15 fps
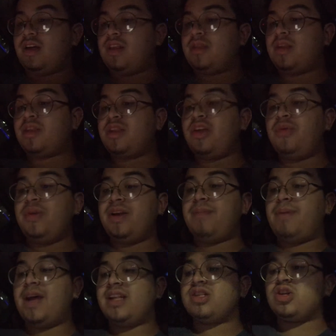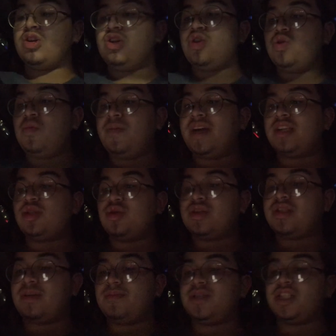The theory depends on two major
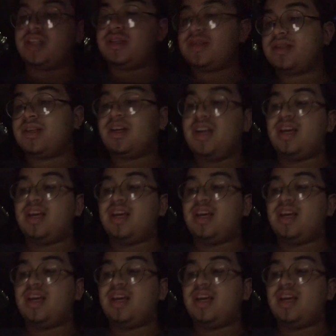assumptions: